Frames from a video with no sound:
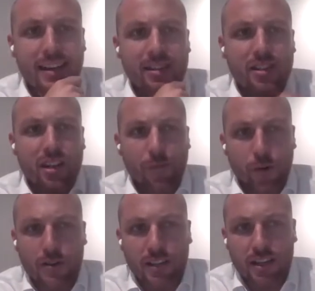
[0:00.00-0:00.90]
ESG,
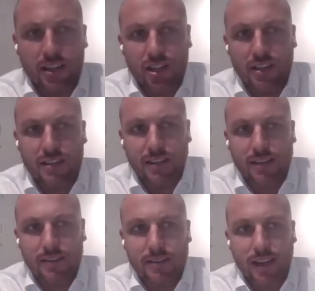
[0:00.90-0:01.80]
first ESG
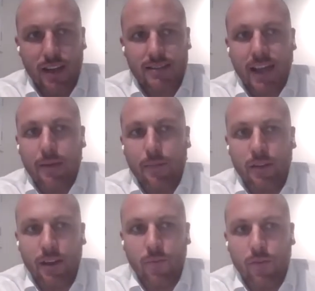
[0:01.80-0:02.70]

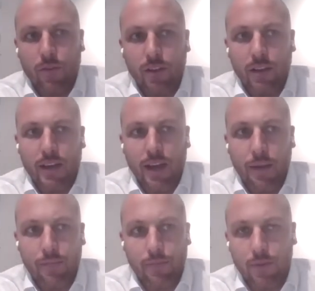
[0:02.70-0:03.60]
statement, and we're really
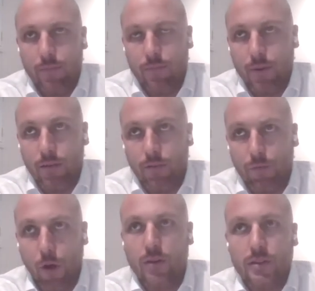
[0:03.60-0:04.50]

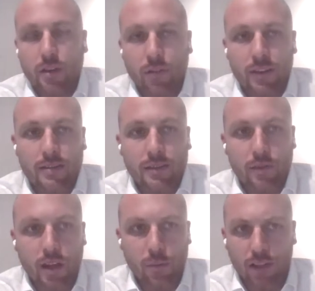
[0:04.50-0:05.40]
focused on this,
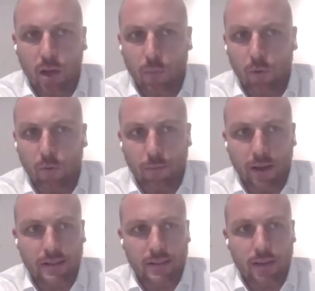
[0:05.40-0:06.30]
and there'll be a lot more from
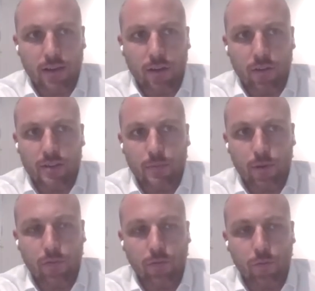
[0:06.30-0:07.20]
us on this
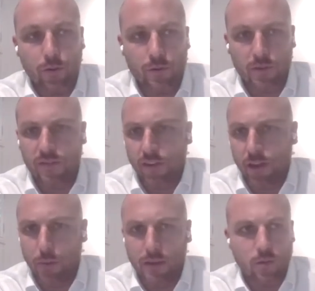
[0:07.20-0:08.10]
moving forward as we
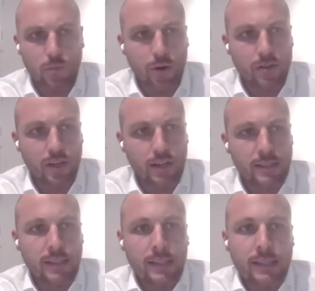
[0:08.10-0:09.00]
develop our two projects.
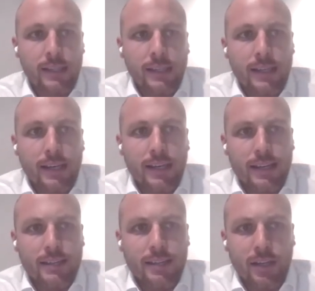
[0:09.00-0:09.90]

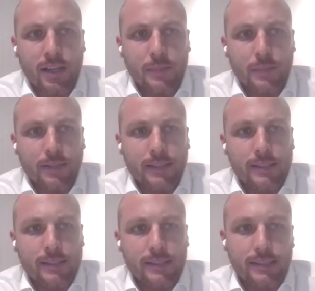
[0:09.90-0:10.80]
Next slide, please.